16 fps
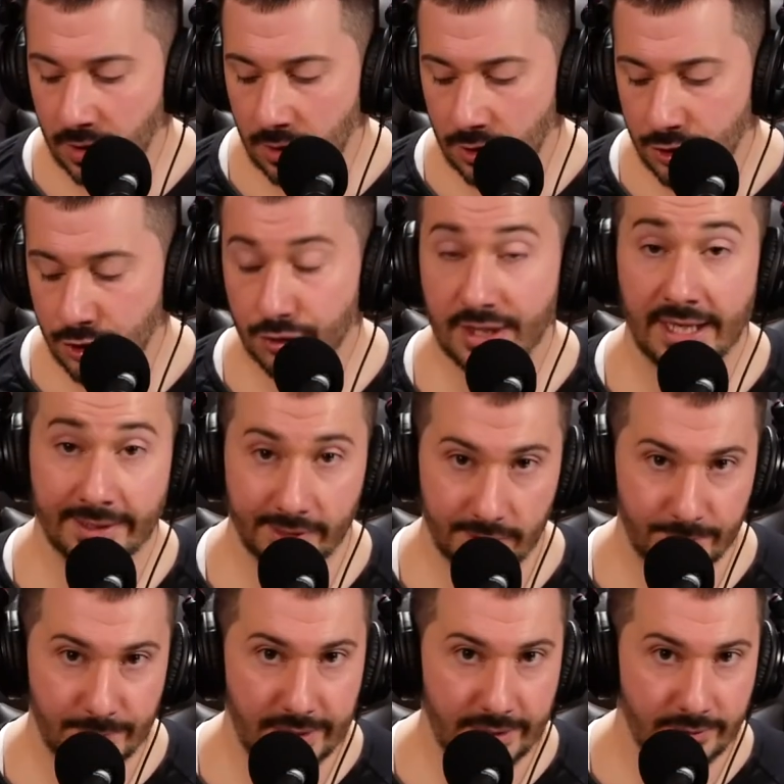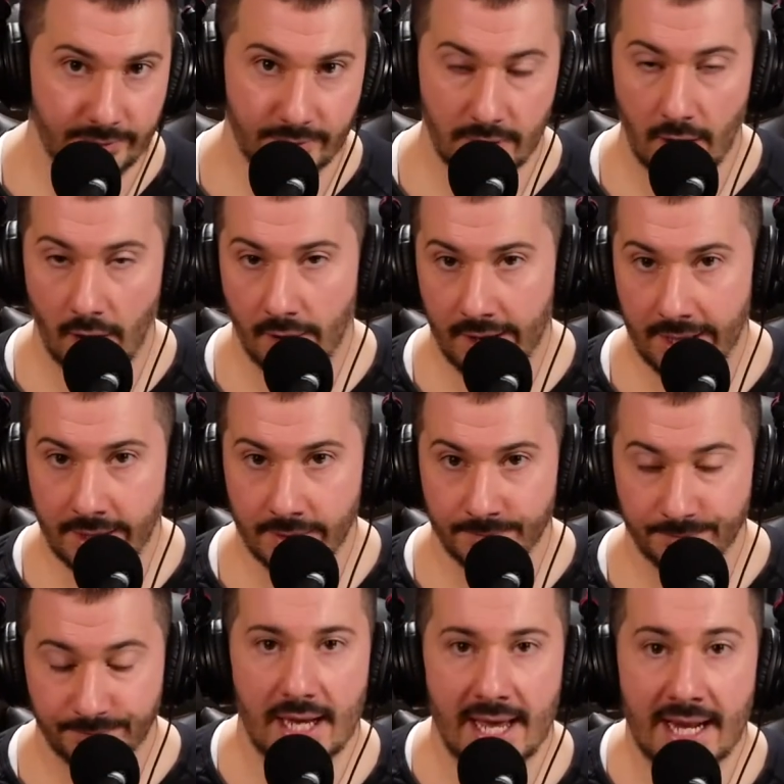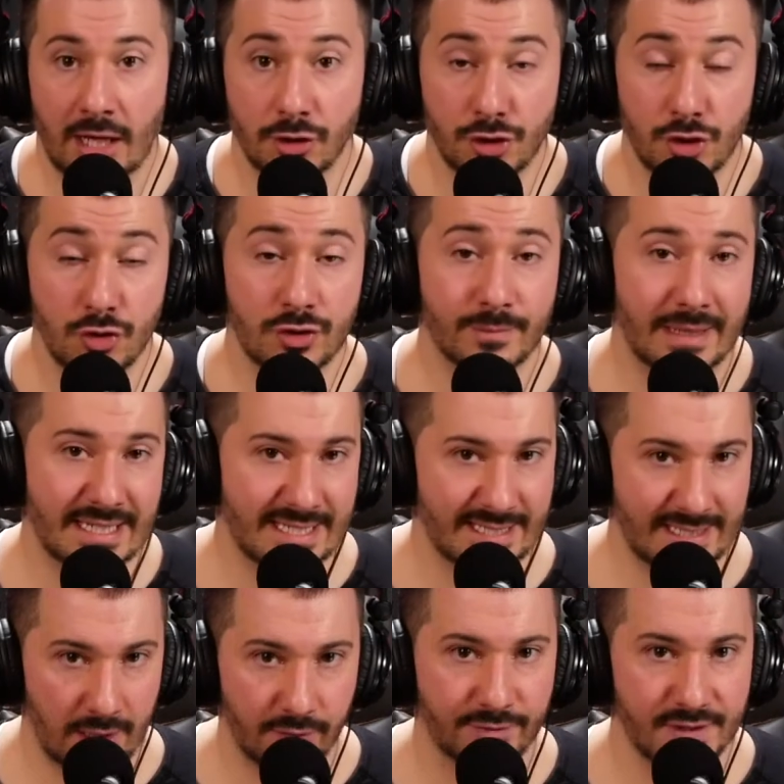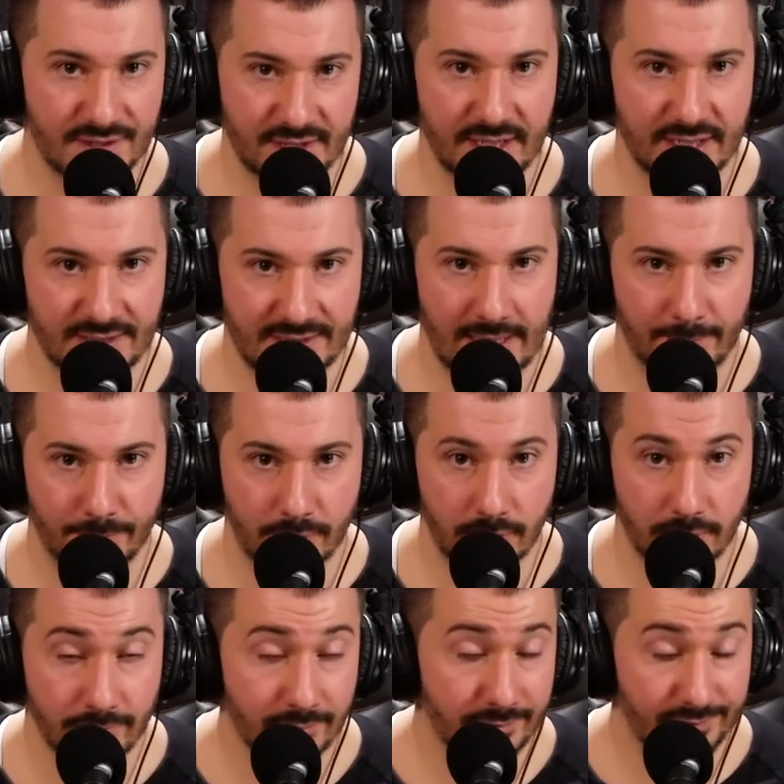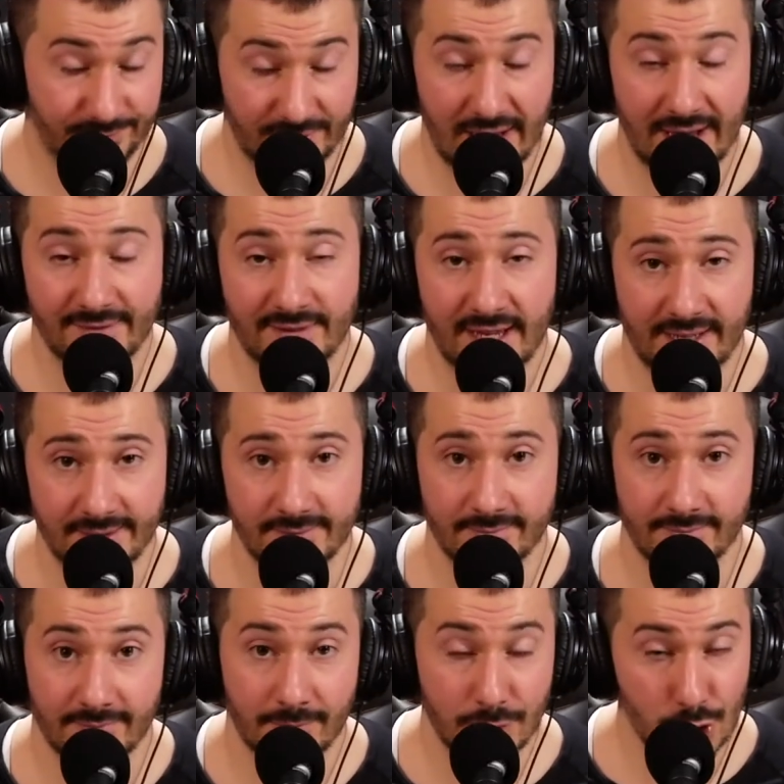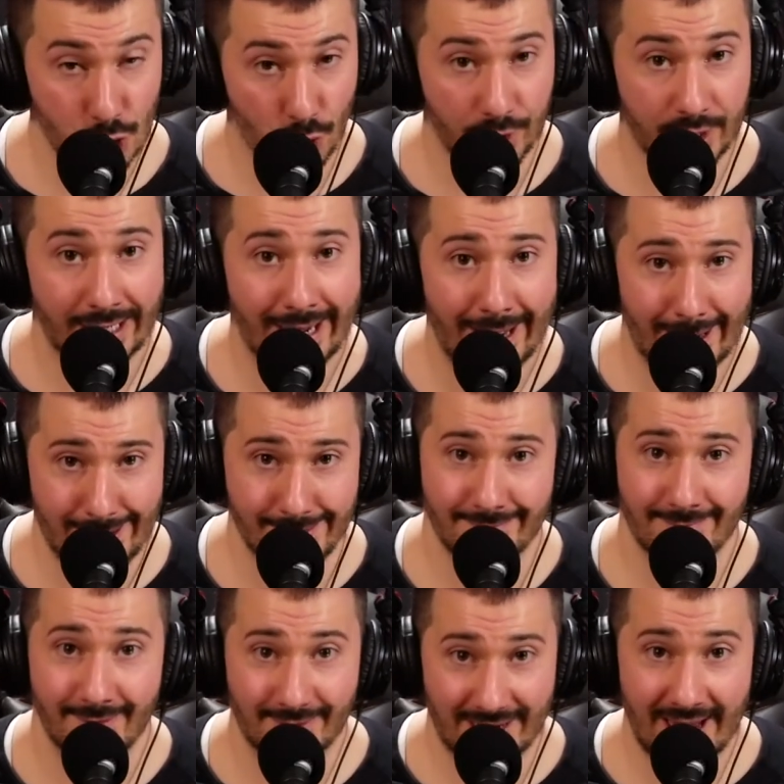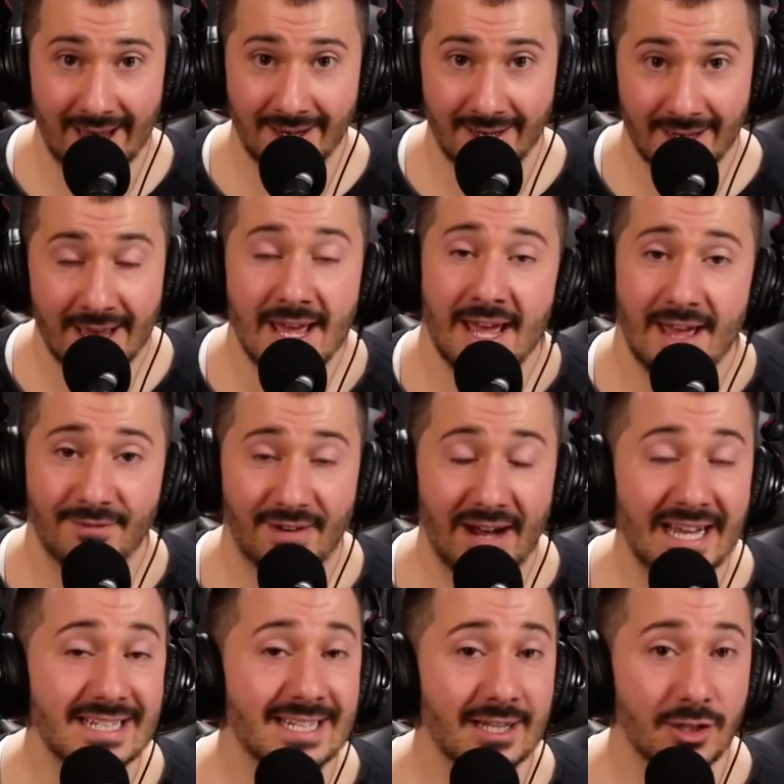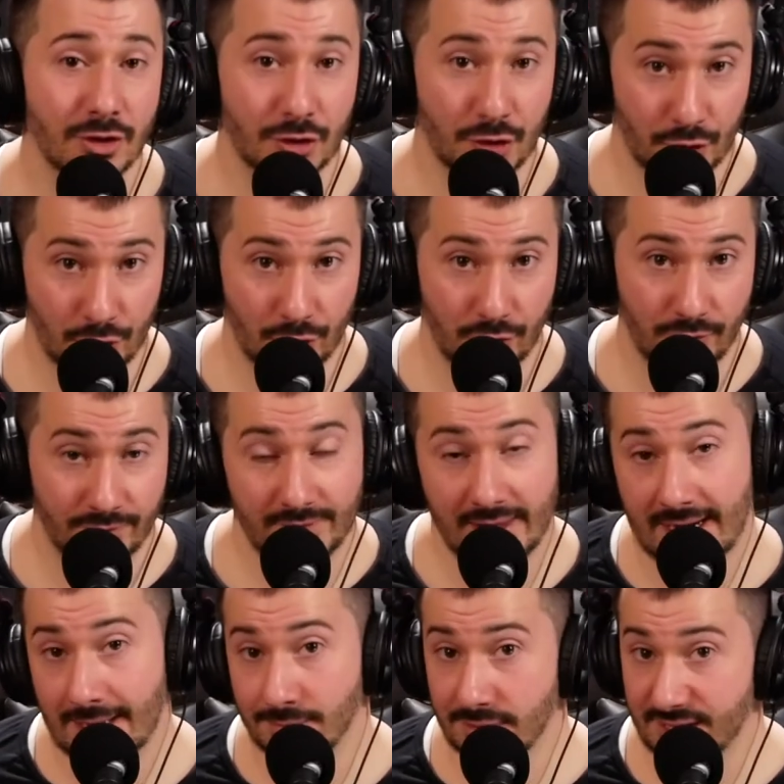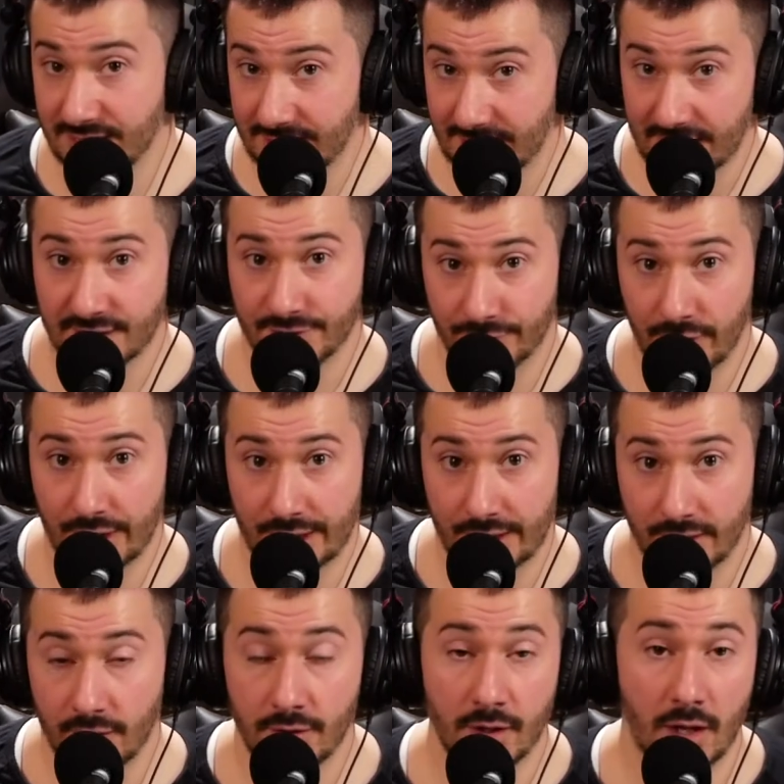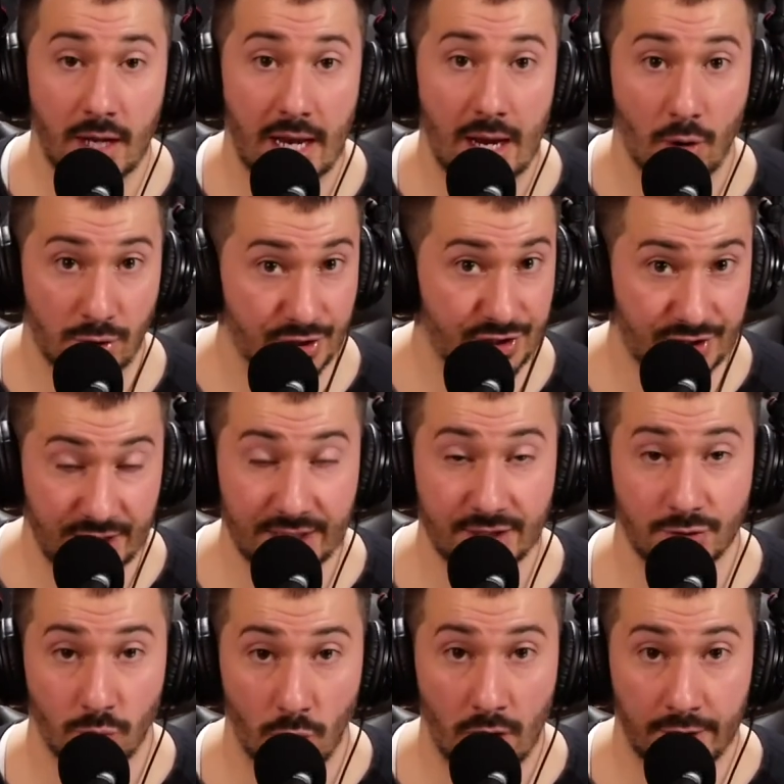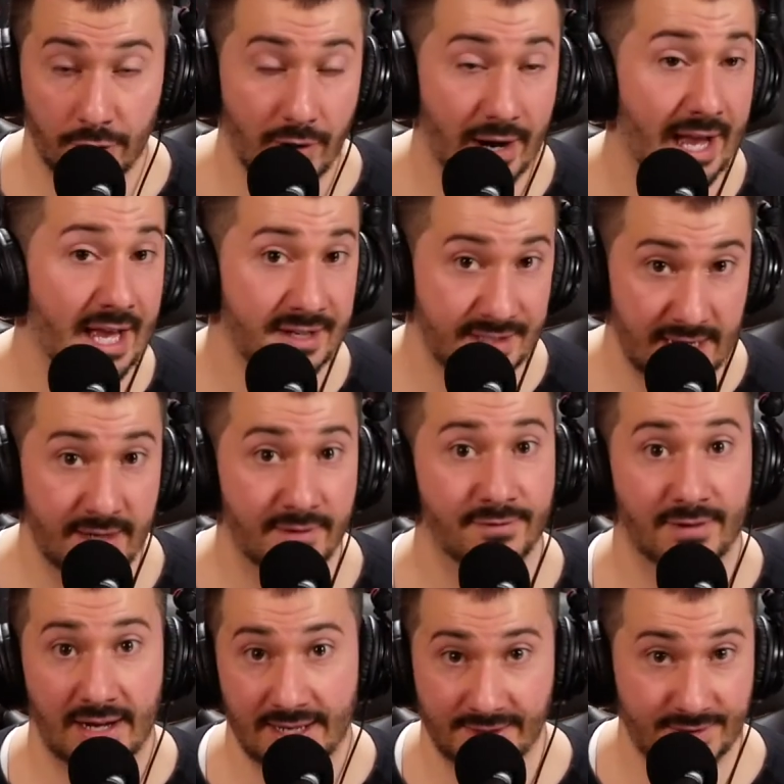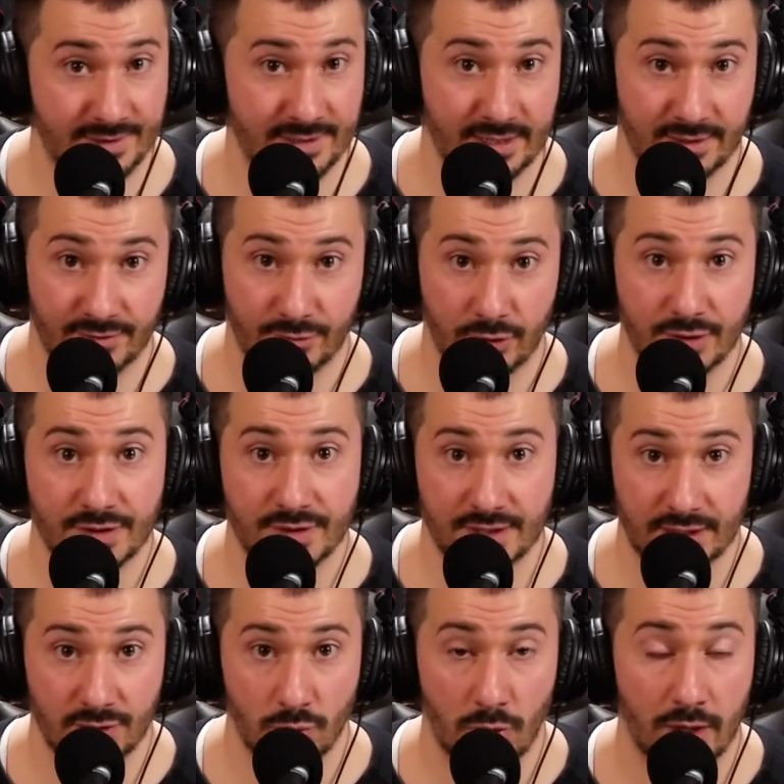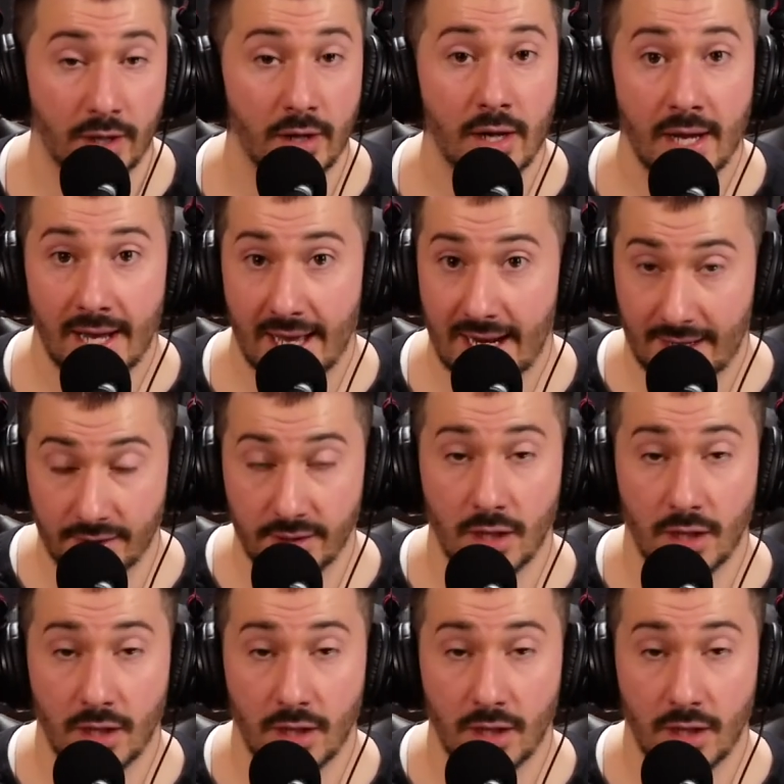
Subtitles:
You're killing me, all right? And I'll use myself as an example. 5'8", I'm a short guy, okay? If I tell a girl that I'm 6 foot or 6'1", or I identify as 6 foot, 6'1", and